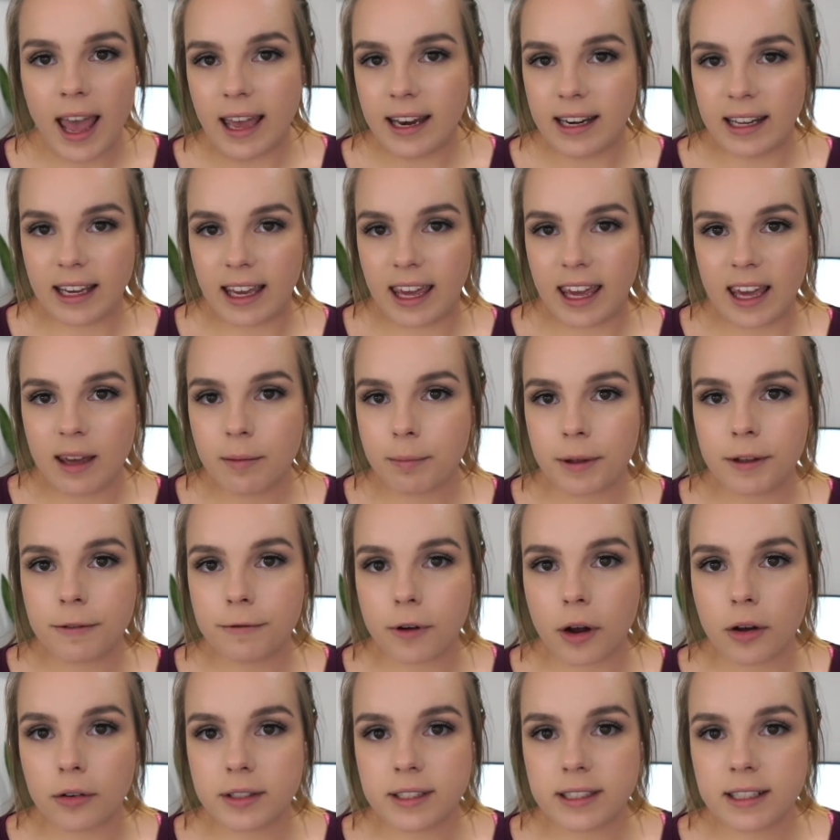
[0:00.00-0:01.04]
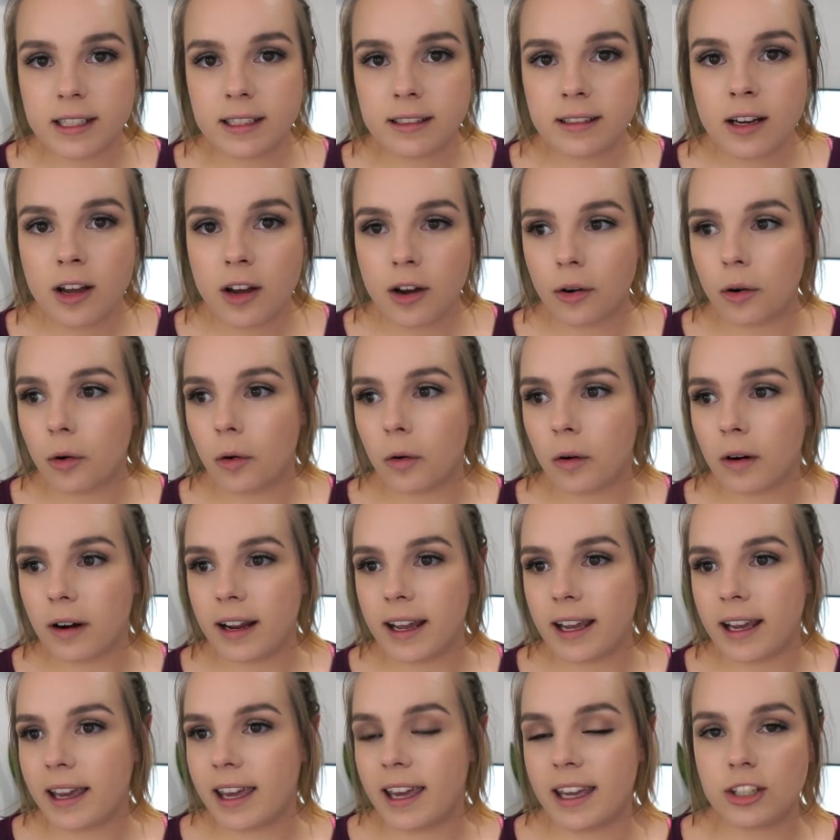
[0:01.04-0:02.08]
and it can't be frozen or
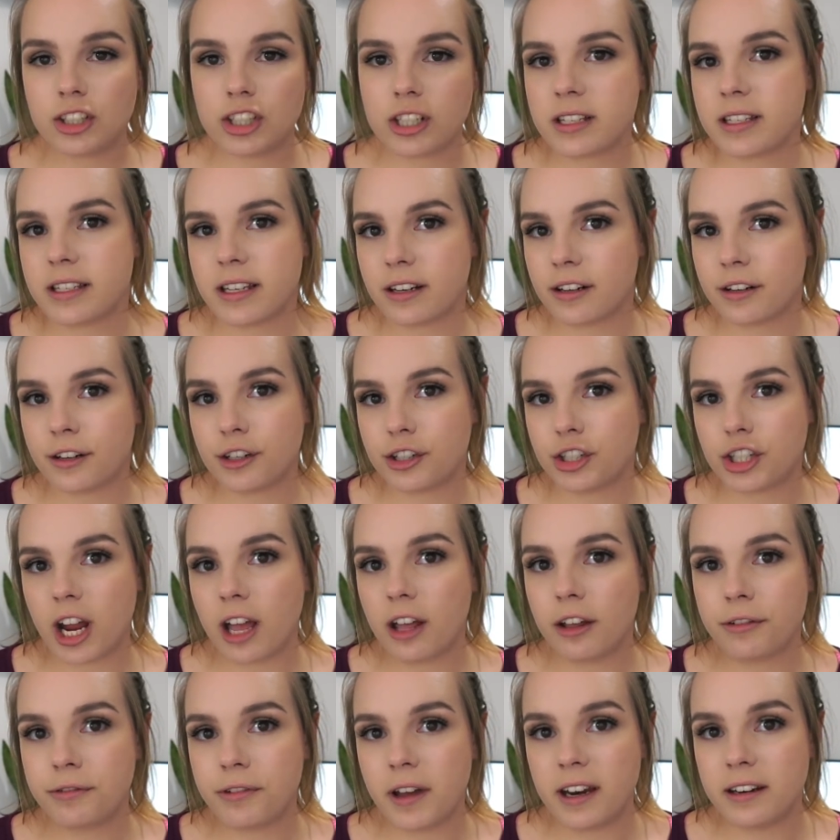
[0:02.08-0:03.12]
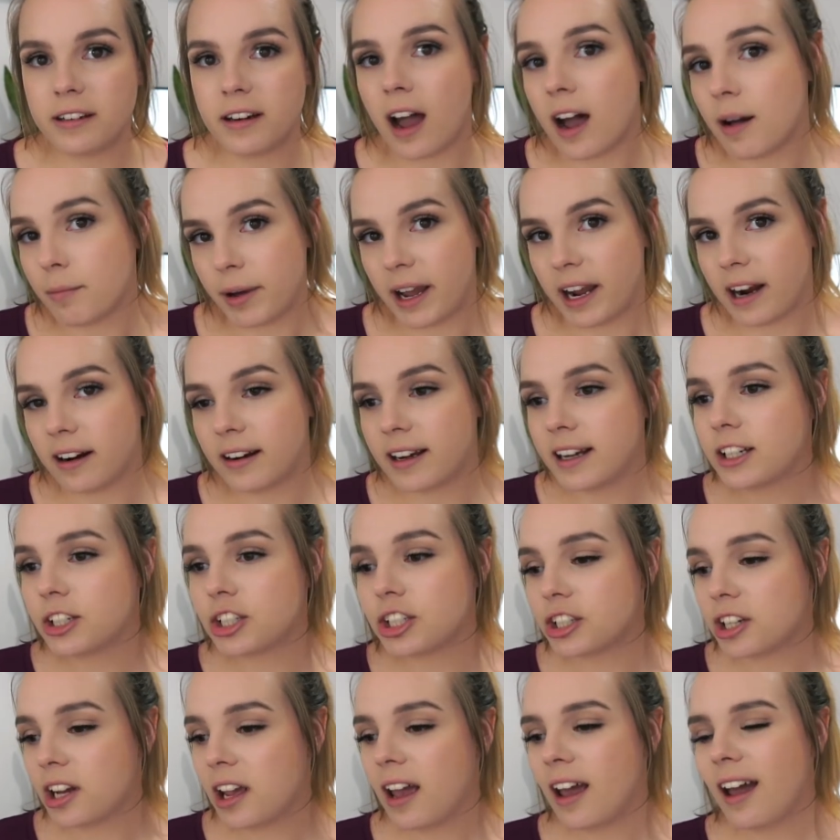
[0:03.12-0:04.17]
it can't just sit on a shelf and not
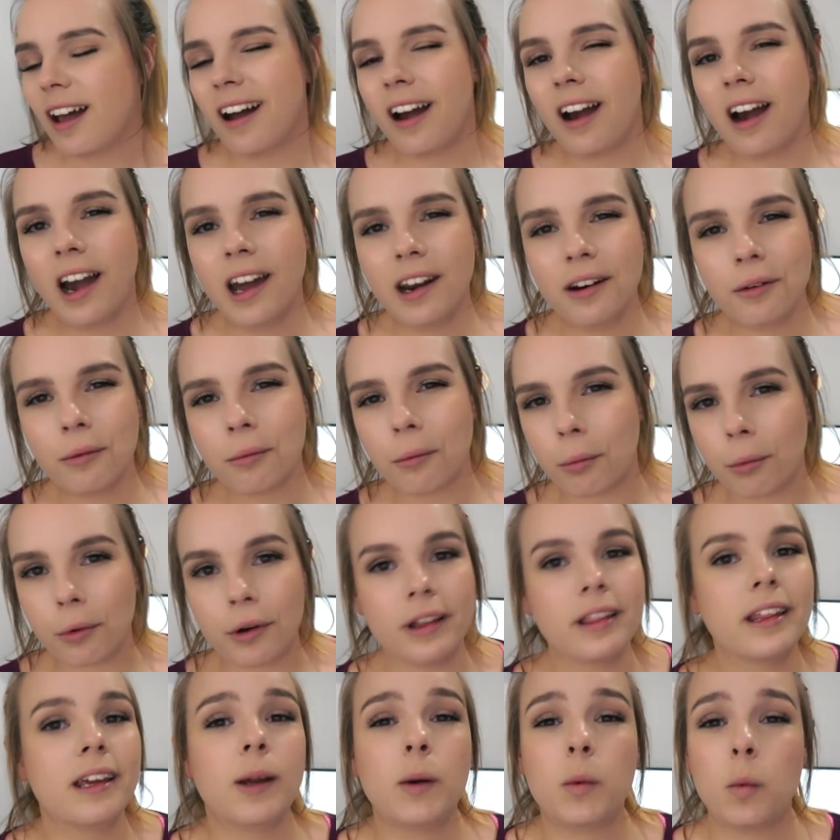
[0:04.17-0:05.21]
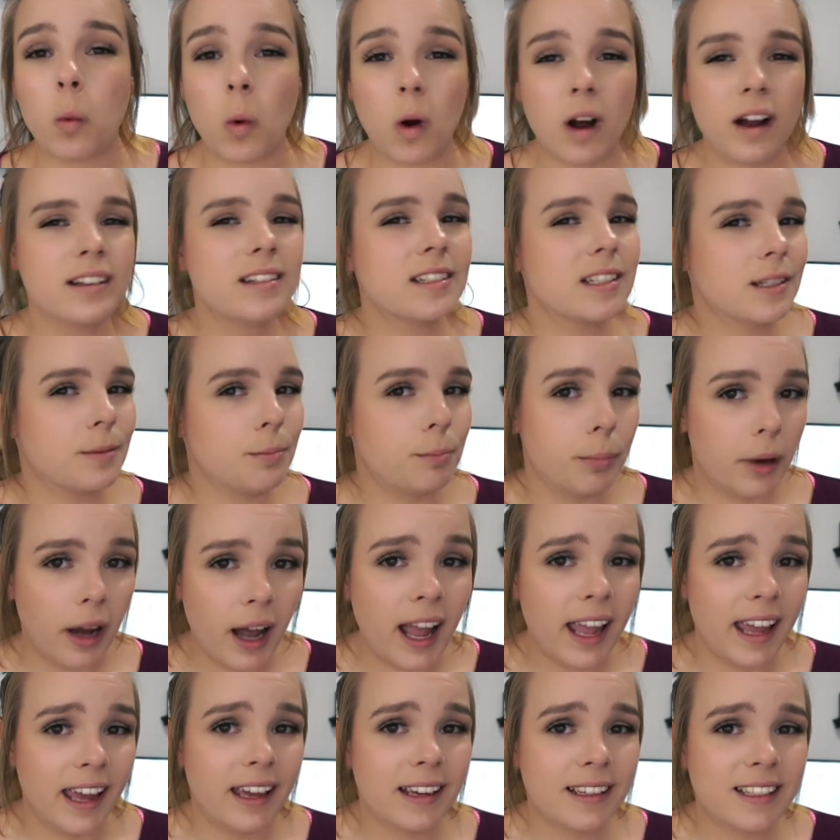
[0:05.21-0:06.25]
perish, I don't really want to
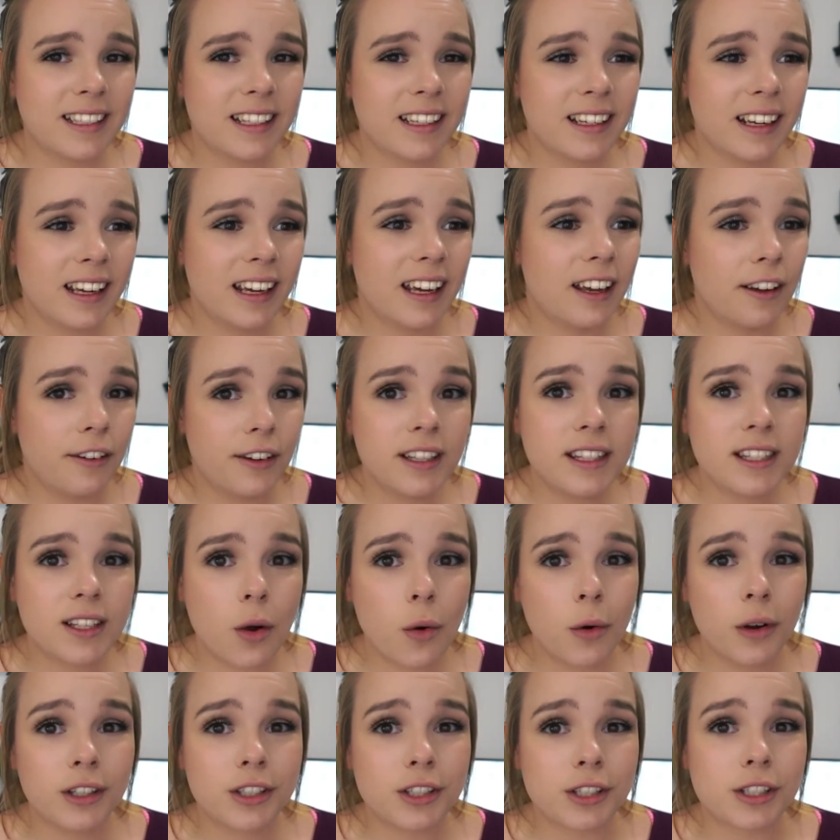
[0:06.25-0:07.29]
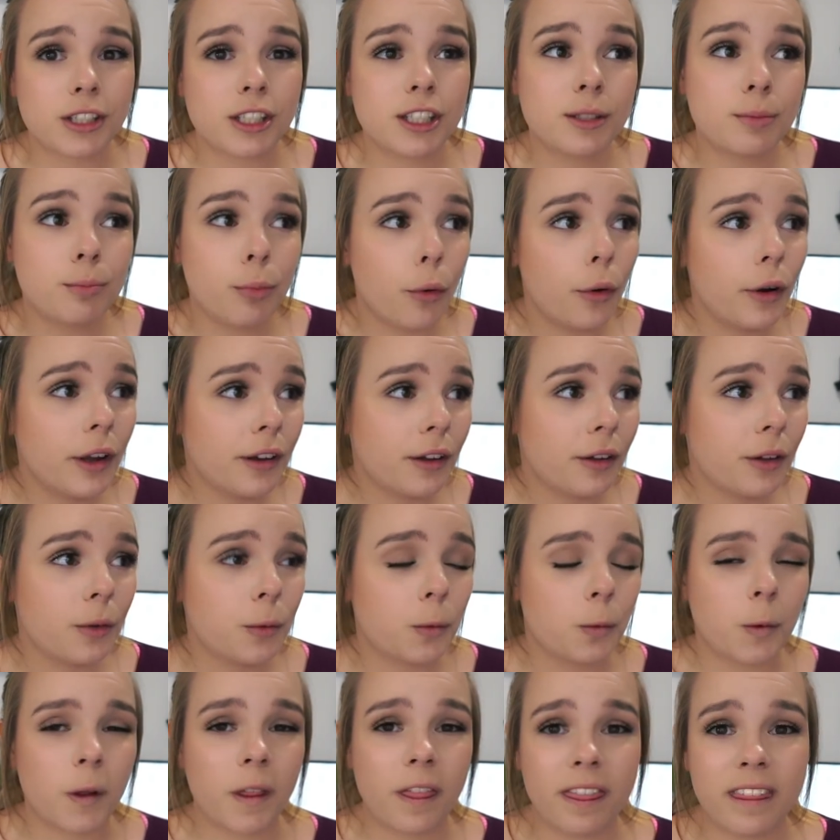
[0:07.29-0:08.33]
buy it. If it's going to spoil
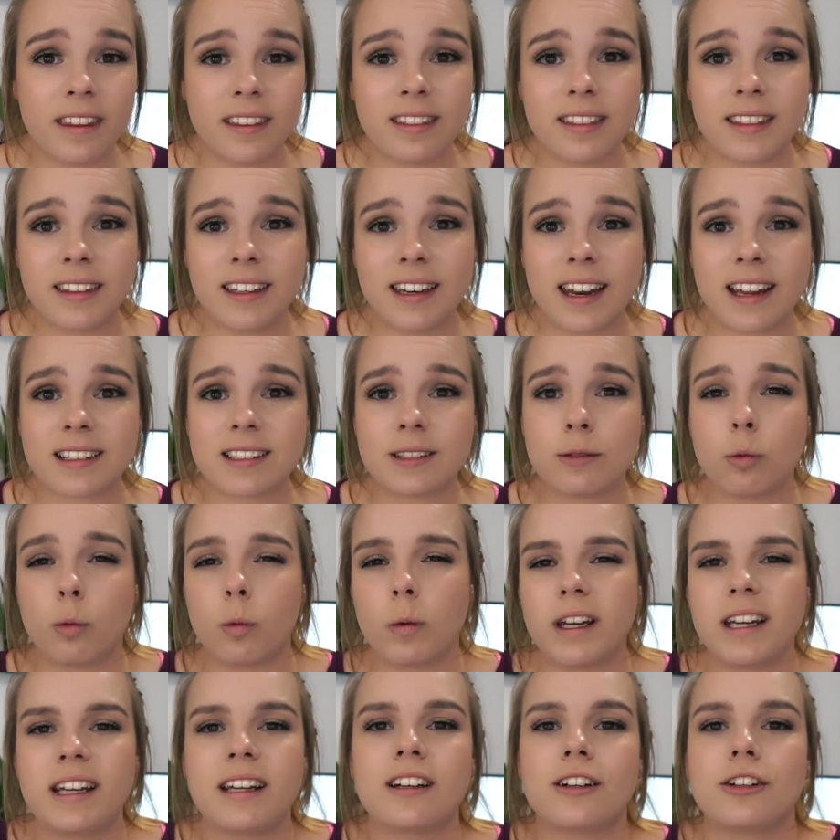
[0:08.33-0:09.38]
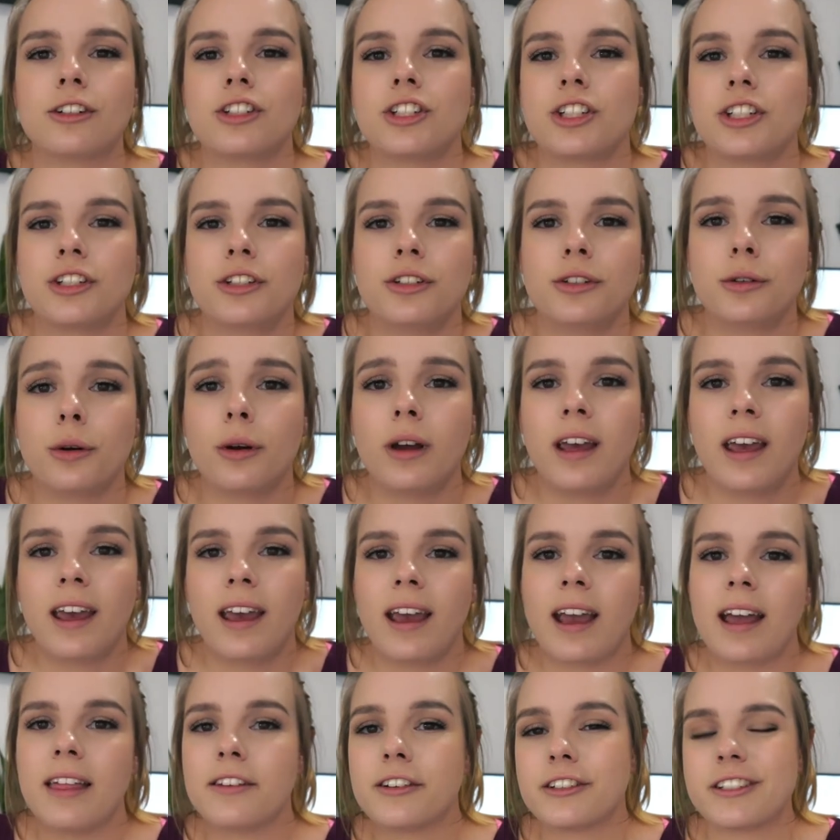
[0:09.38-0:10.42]
within the next week or two
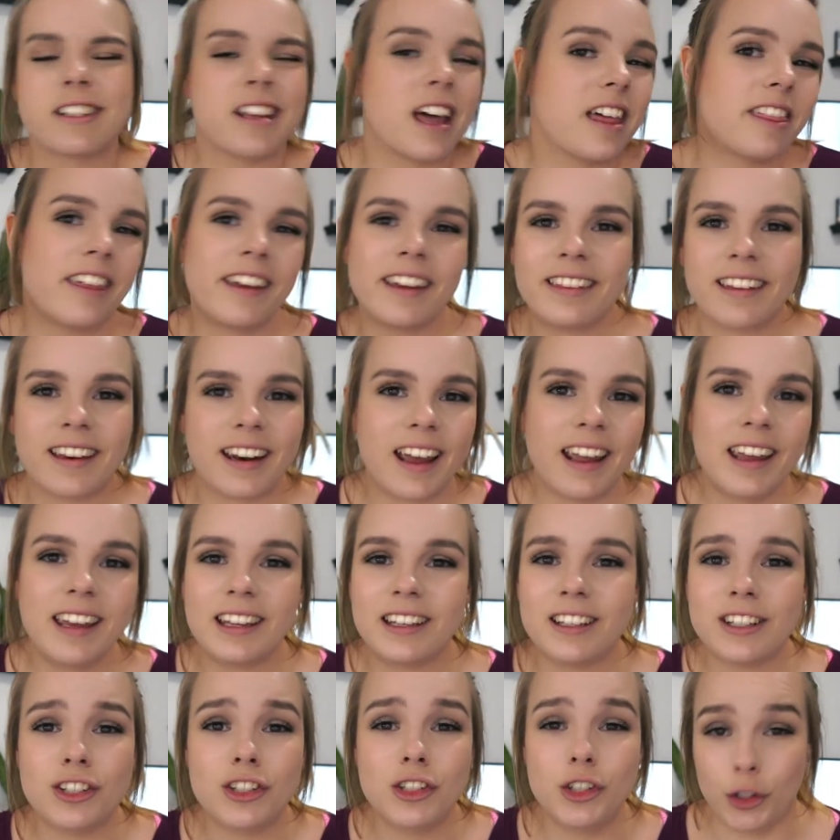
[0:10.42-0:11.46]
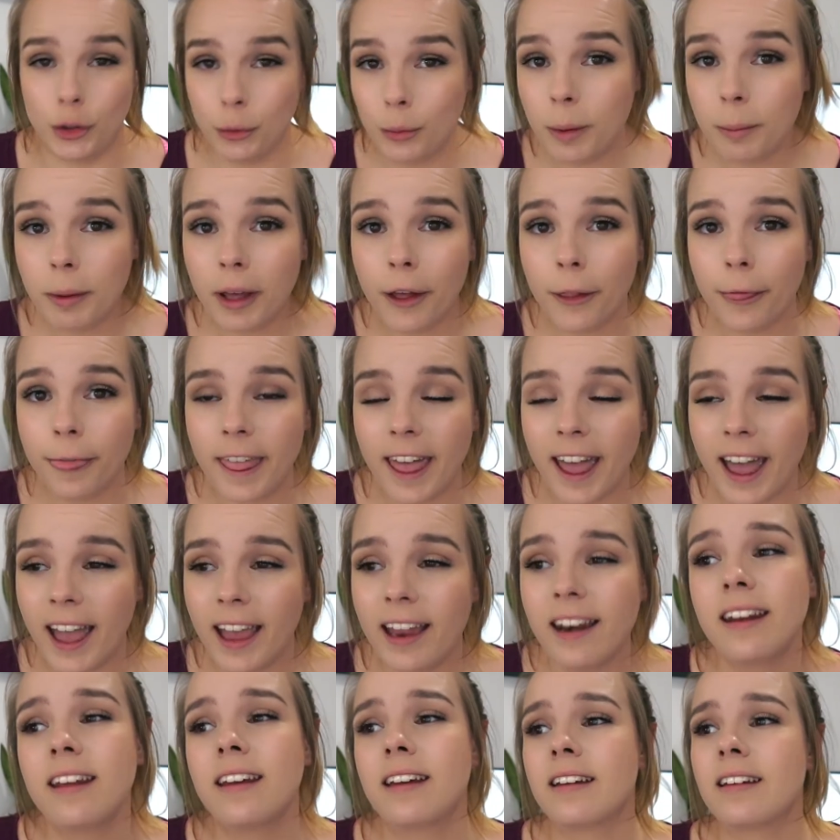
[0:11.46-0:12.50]
and there's nothing that I can do about
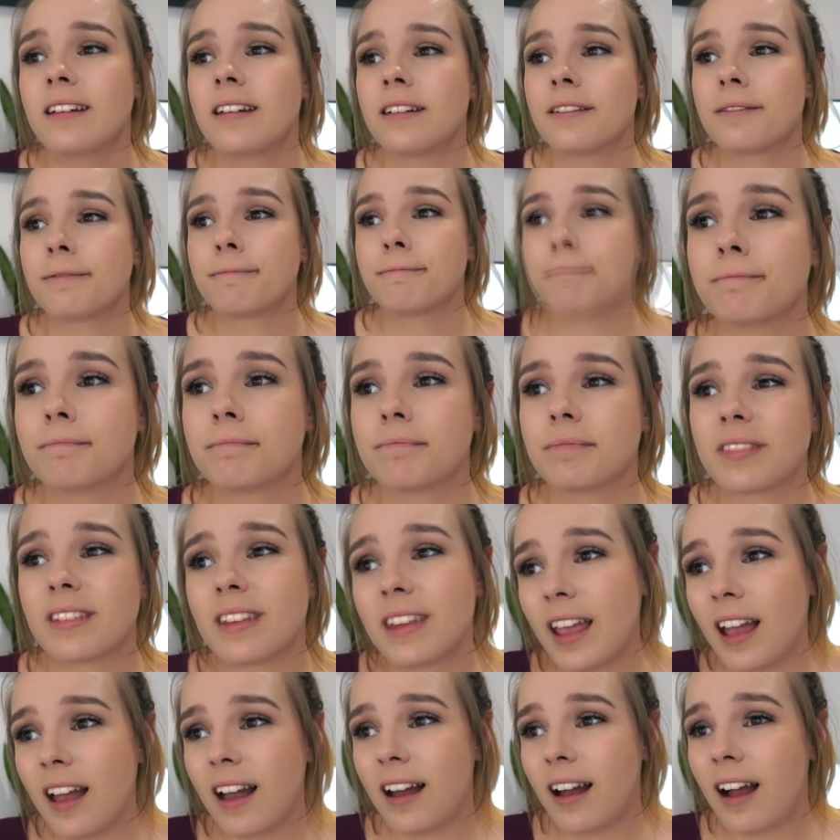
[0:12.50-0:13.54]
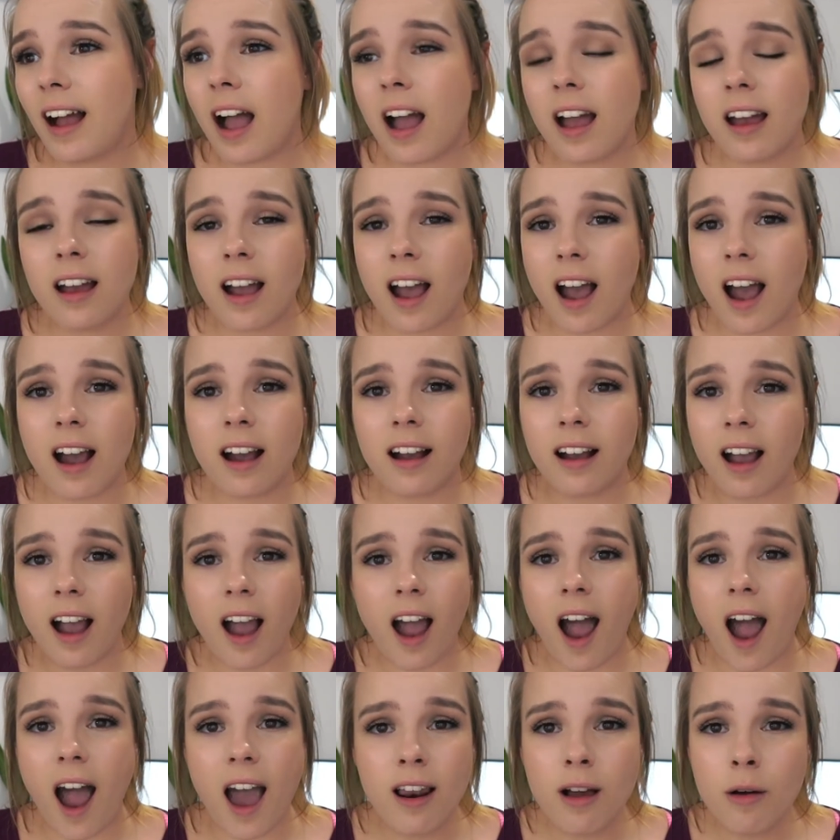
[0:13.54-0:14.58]
that, that I,
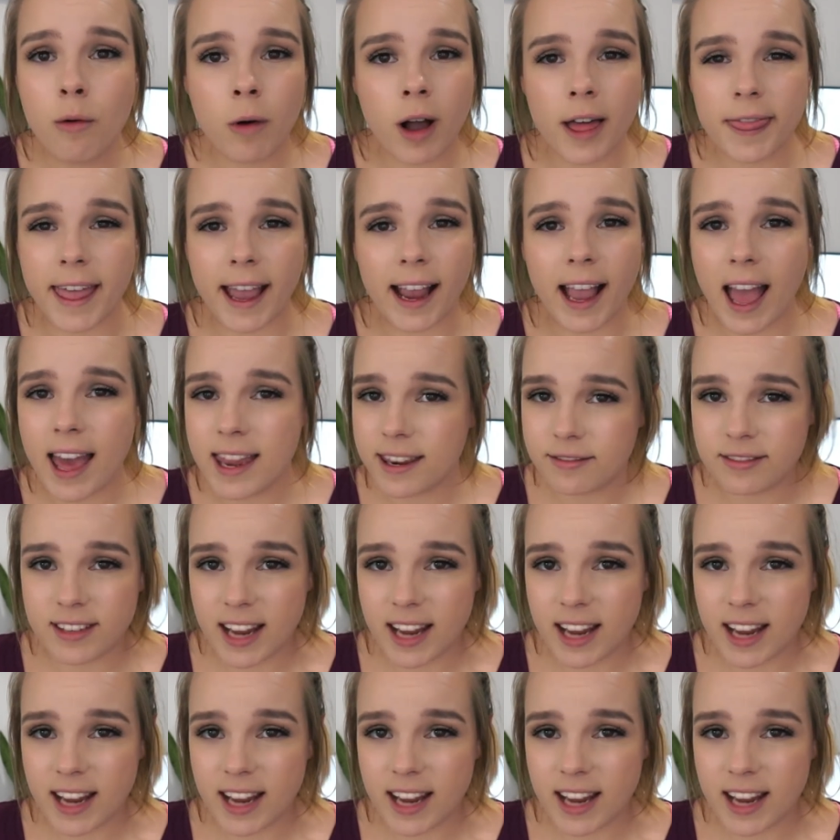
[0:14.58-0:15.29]
I don't want that kind of